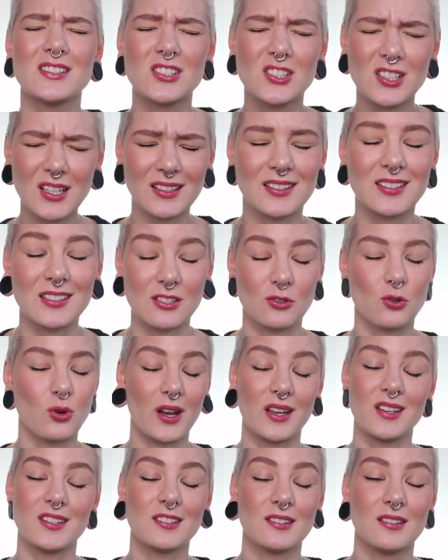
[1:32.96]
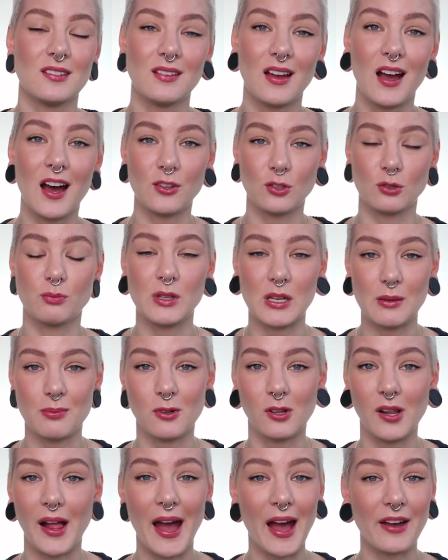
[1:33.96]
Jesus Christ, other
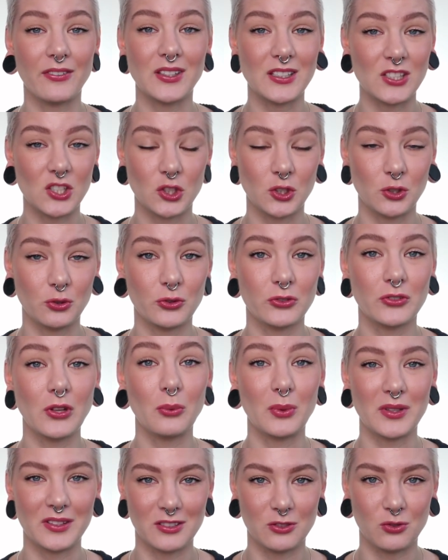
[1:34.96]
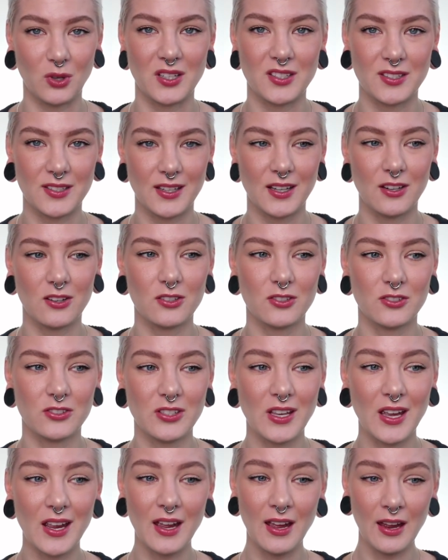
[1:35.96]
people have issues with stretched
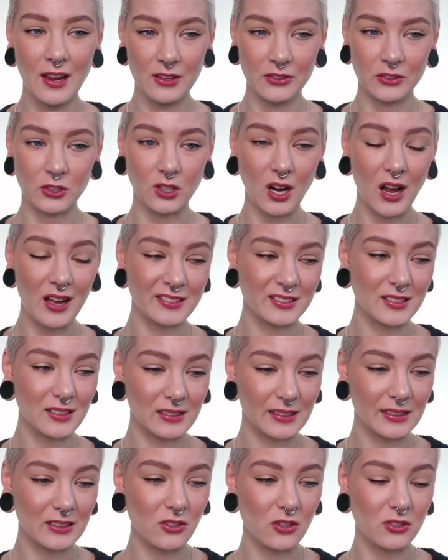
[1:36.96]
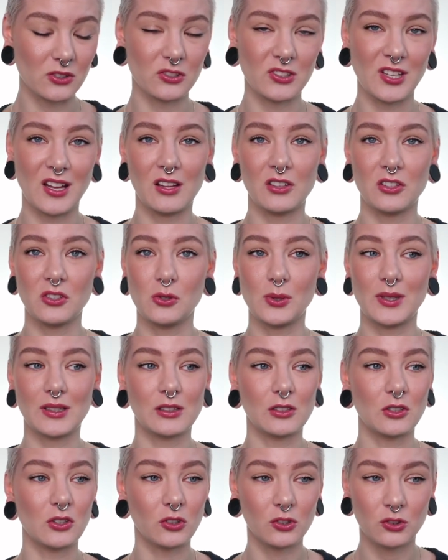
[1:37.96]
ears. They're constantly going to tell you
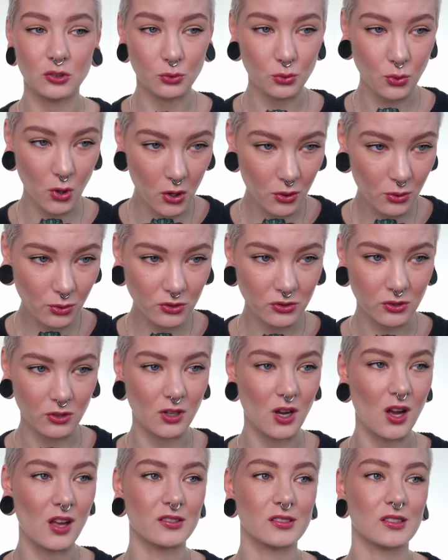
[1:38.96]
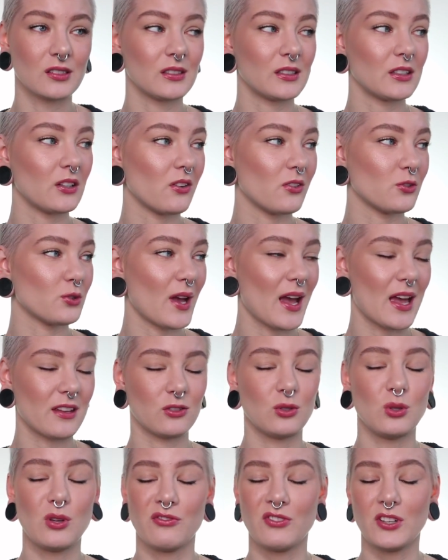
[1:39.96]
it looks gross, they're constantly going to
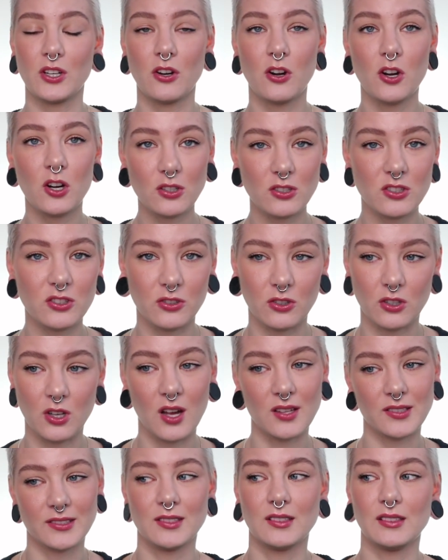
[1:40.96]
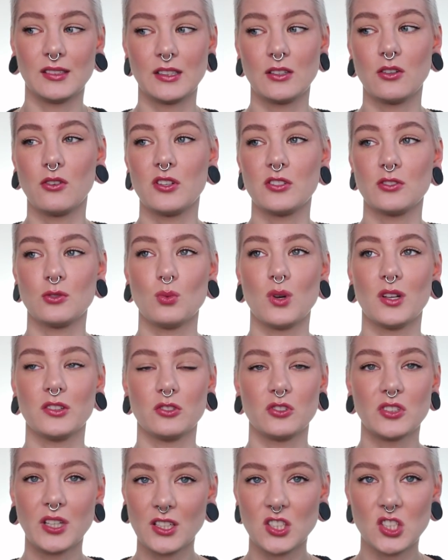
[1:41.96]
ask you if it hurts, they're constantly going to want
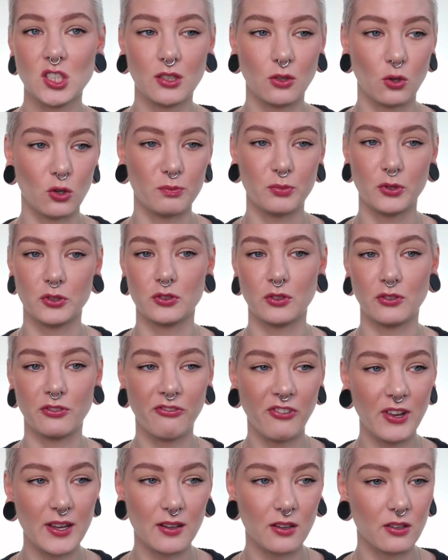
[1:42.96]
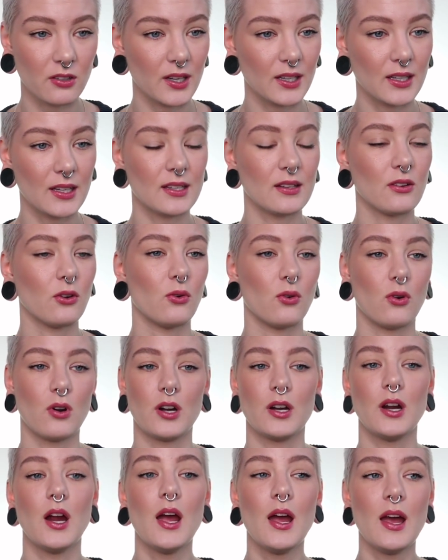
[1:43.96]
to touch it or put their finger in it
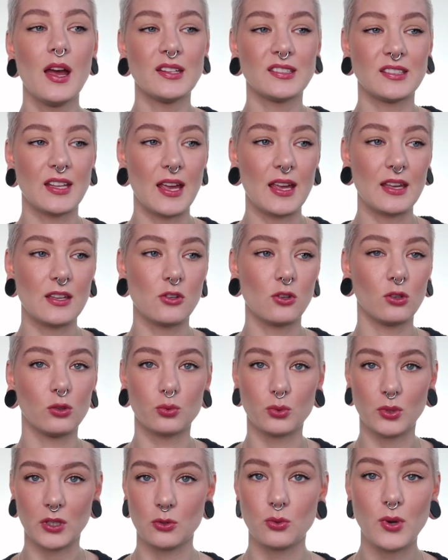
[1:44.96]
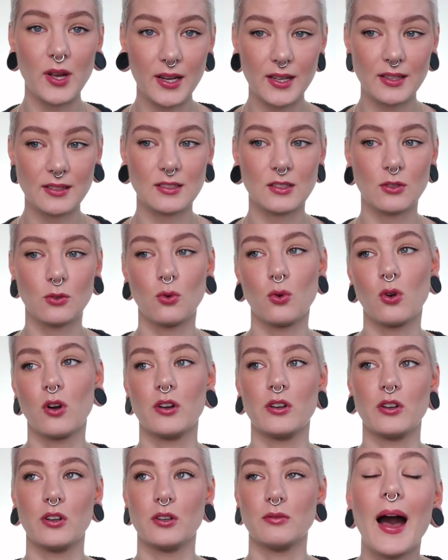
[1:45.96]
or say you'll regret it
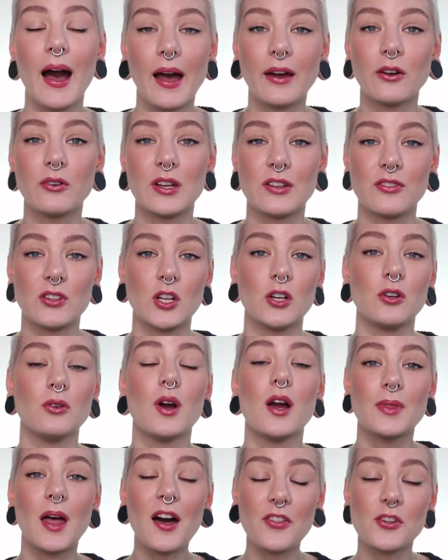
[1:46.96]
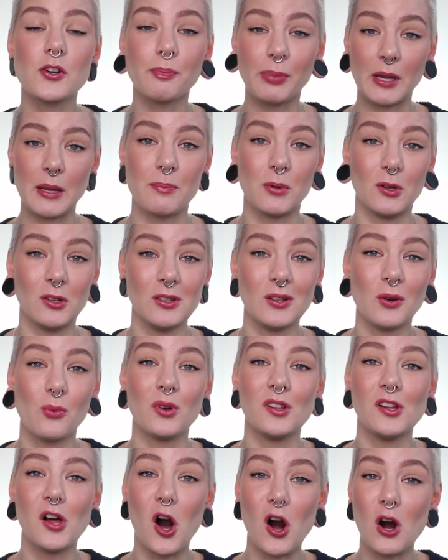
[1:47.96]
or I don't even know. Other people
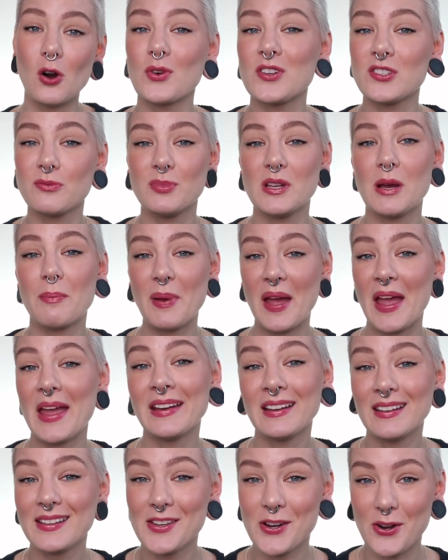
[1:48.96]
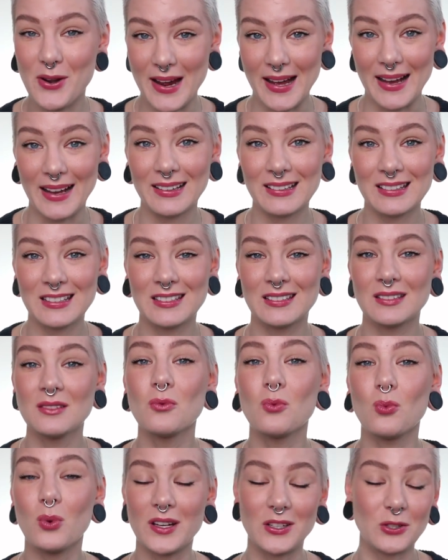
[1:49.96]
will always be a pain in your ass
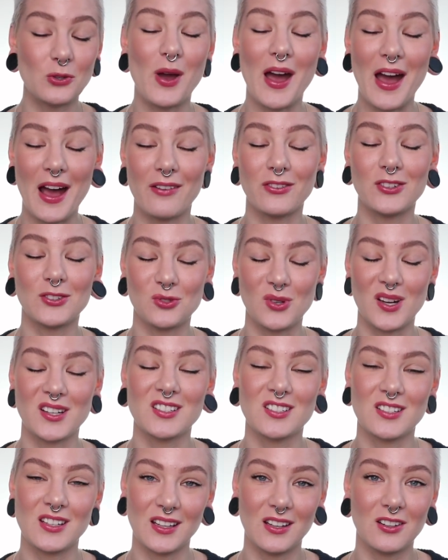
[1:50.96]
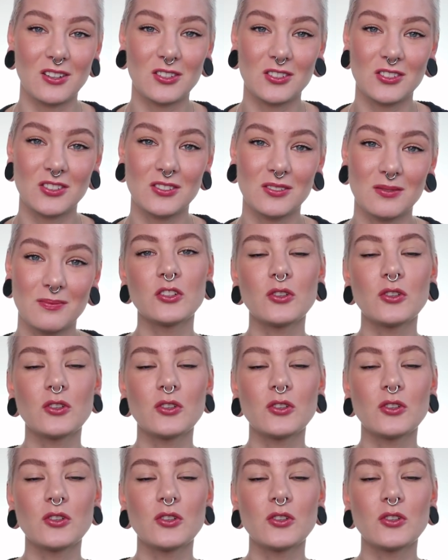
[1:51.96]
when you have stretched ears.